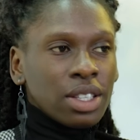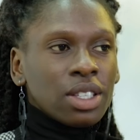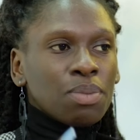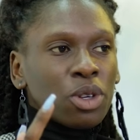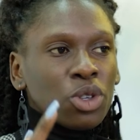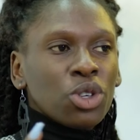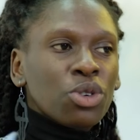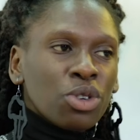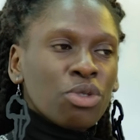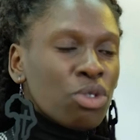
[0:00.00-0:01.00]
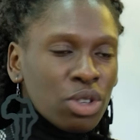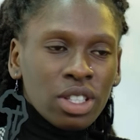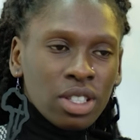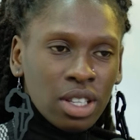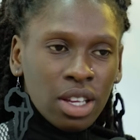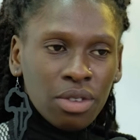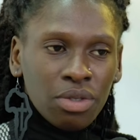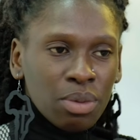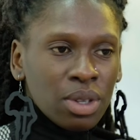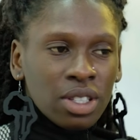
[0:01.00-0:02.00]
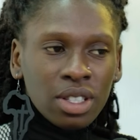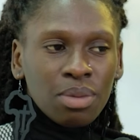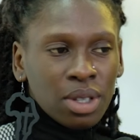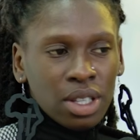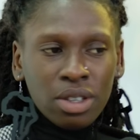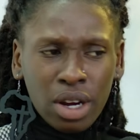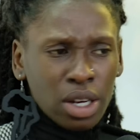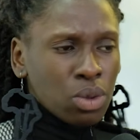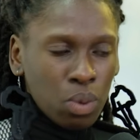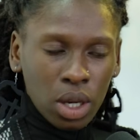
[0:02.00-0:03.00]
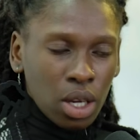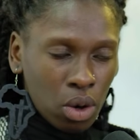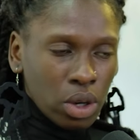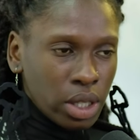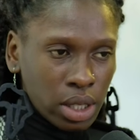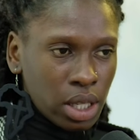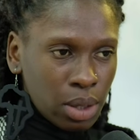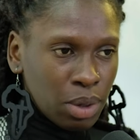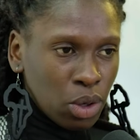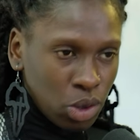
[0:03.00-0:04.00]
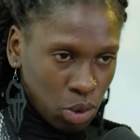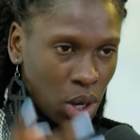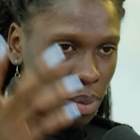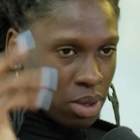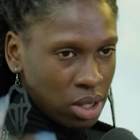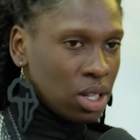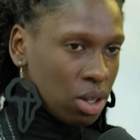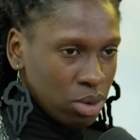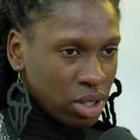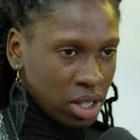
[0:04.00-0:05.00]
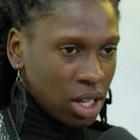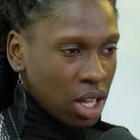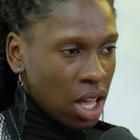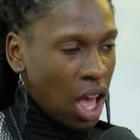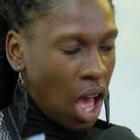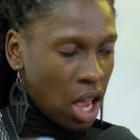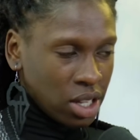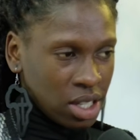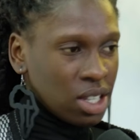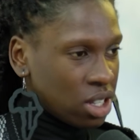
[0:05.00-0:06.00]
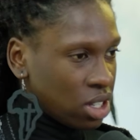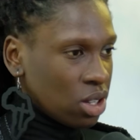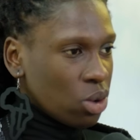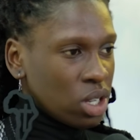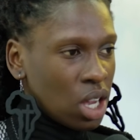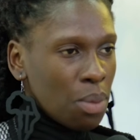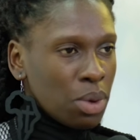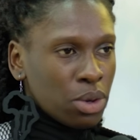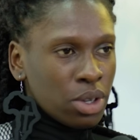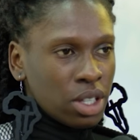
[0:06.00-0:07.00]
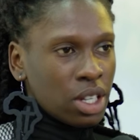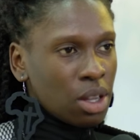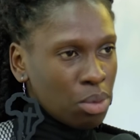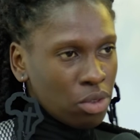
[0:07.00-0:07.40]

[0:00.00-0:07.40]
just make sure you influence the feminism in the right way, honestly, because we are busy losing our sisters out here because in the name